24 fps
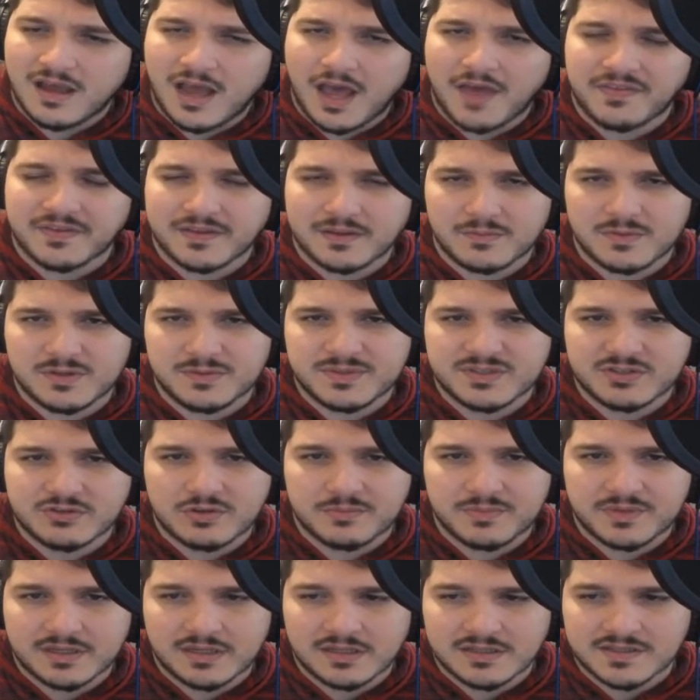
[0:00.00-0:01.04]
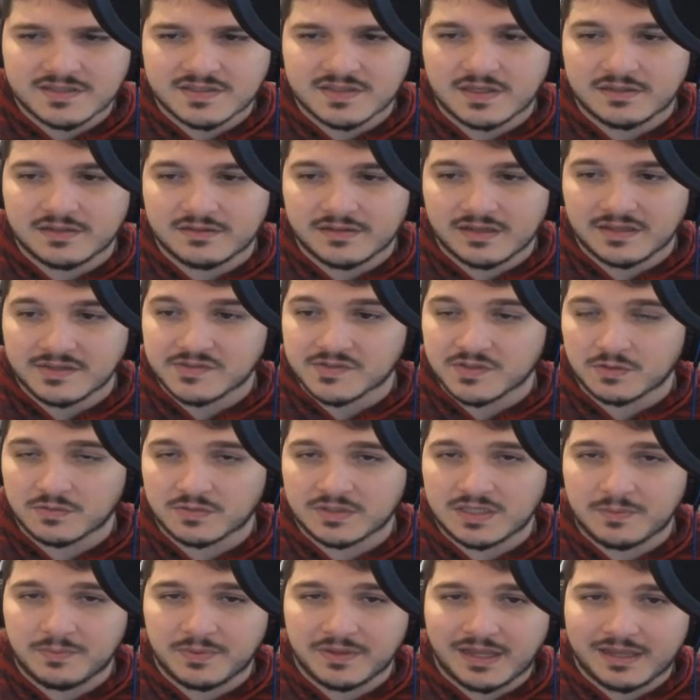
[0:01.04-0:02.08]
I think I'm going to be streaming on Sunday, so
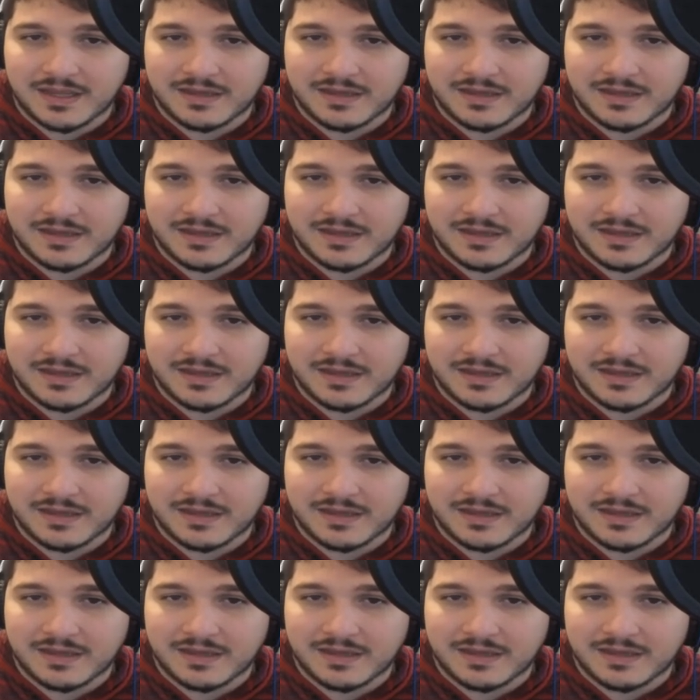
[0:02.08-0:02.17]
keep an